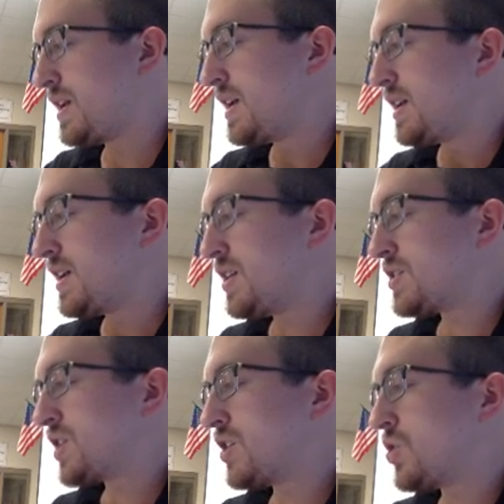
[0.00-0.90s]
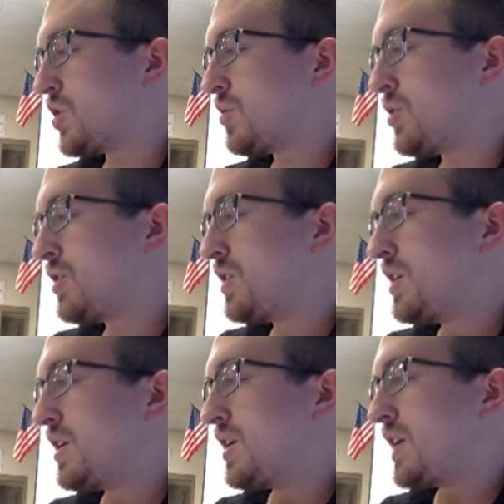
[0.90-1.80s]
Here's our normal
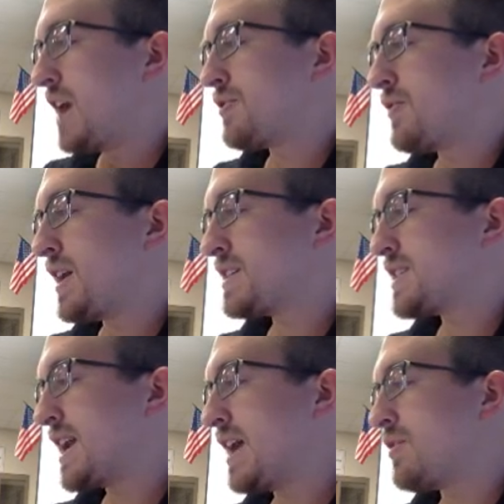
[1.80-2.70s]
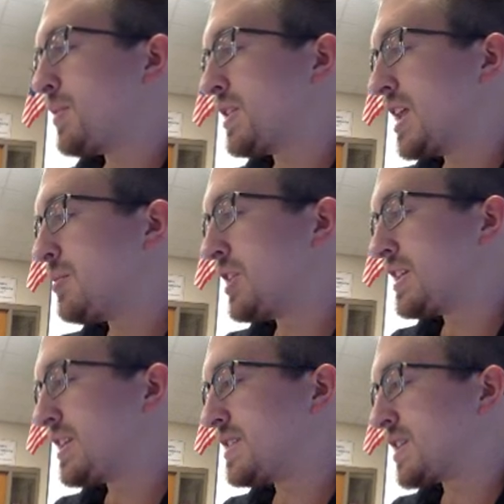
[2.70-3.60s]
f of x, and I haven't been
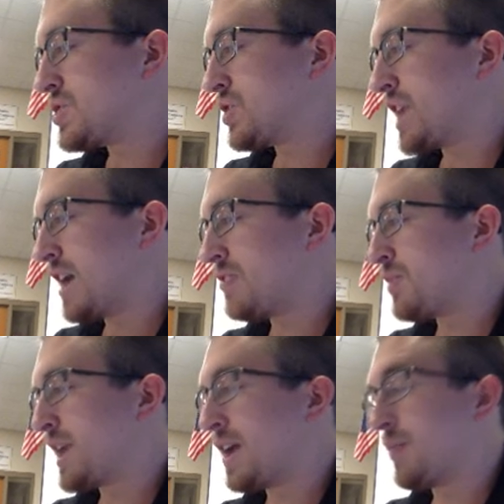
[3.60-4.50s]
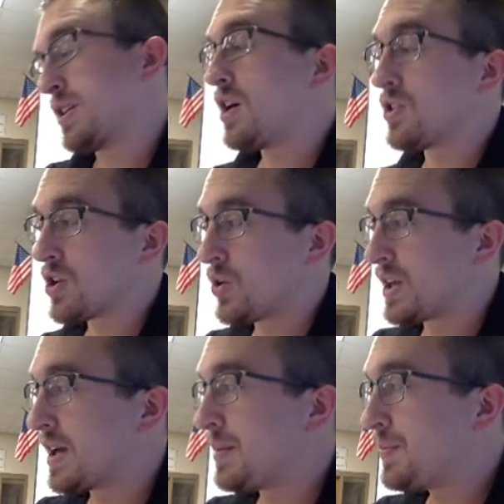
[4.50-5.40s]
labeling these. I should have, but I have been color
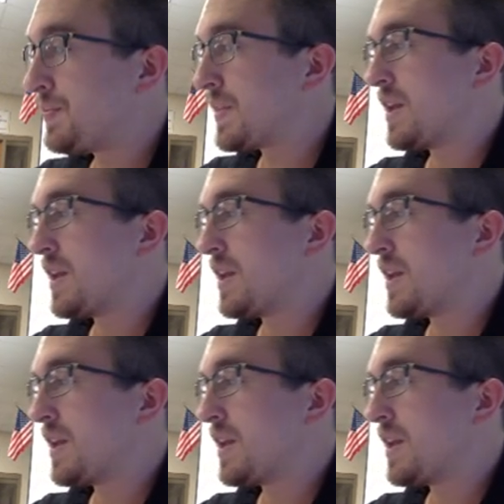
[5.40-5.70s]
coding them.